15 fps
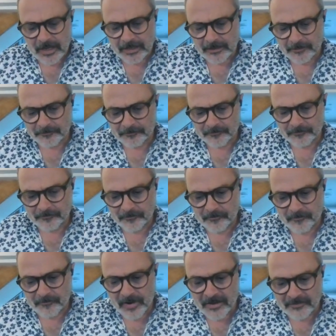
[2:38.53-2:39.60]

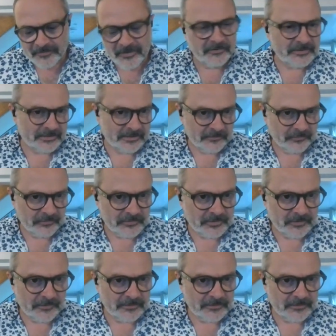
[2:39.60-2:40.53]
But there is a difference,